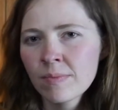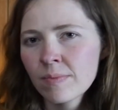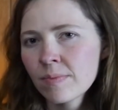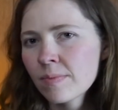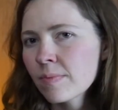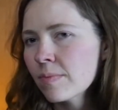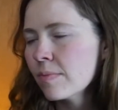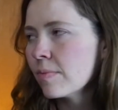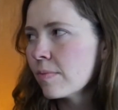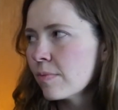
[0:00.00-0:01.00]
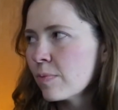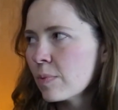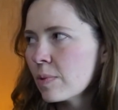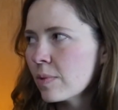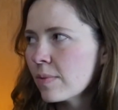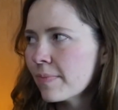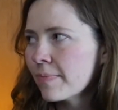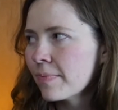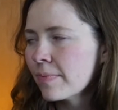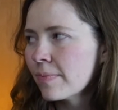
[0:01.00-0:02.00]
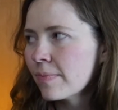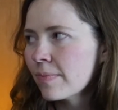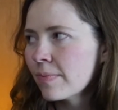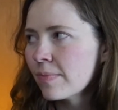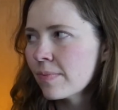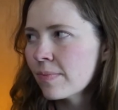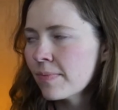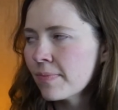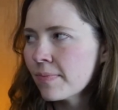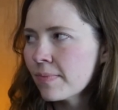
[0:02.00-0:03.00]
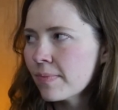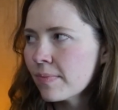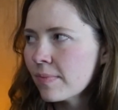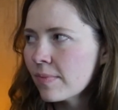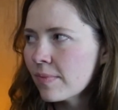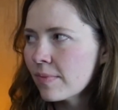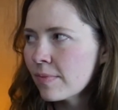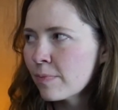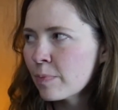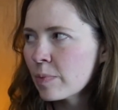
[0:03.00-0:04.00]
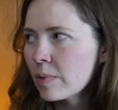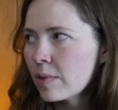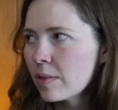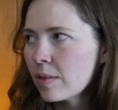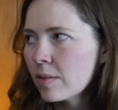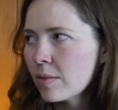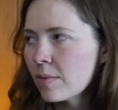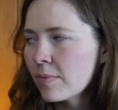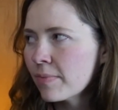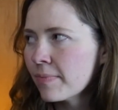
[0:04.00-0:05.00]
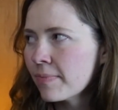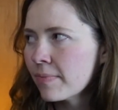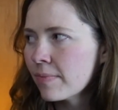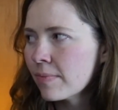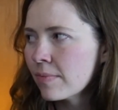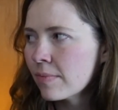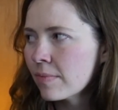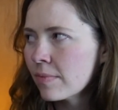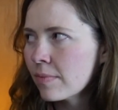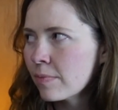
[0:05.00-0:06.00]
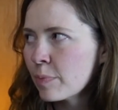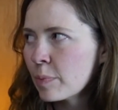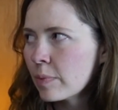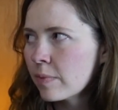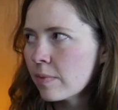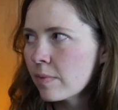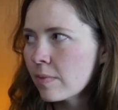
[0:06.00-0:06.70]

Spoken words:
(not speaking)